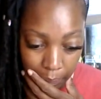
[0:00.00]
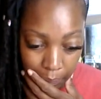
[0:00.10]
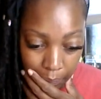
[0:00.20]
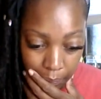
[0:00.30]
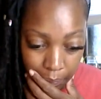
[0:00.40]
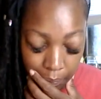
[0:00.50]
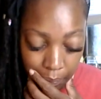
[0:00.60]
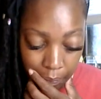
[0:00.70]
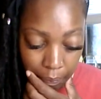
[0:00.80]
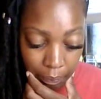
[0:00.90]

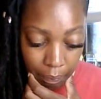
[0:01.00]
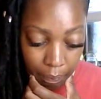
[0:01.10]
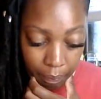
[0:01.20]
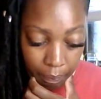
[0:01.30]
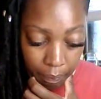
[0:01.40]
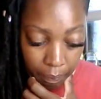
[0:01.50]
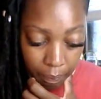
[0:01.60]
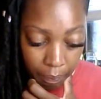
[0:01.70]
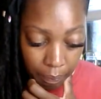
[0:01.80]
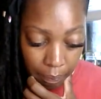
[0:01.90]

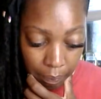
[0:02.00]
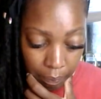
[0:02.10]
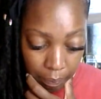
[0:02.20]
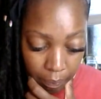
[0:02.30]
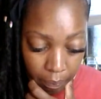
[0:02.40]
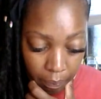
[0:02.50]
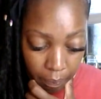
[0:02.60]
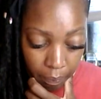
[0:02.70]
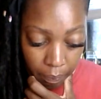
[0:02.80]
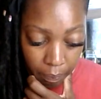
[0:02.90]

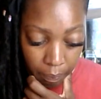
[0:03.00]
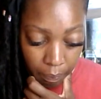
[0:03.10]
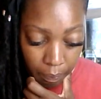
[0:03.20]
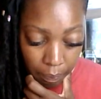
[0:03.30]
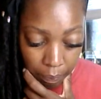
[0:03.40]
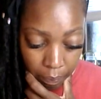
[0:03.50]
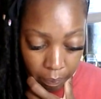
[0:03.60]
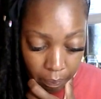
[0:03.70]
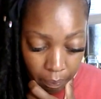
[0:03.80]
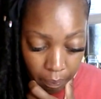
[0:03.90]

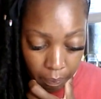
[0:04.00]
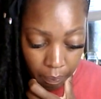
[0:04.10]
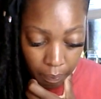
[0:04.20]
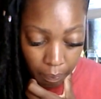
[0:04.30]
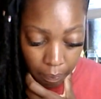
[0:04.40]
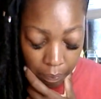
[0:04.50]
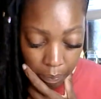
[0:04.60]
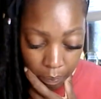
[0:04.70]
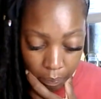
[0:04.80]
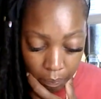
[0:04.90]

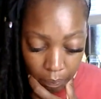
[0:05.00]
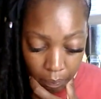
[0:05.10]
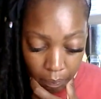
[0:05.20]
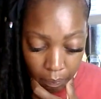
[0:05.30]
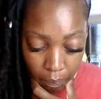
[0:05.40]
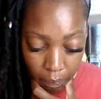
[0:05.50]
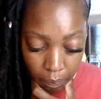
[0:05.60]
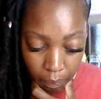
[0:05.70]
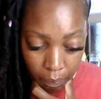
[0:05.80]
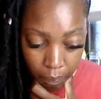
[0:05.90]

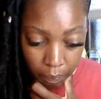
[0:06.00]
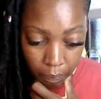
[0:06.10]
(no one is talking)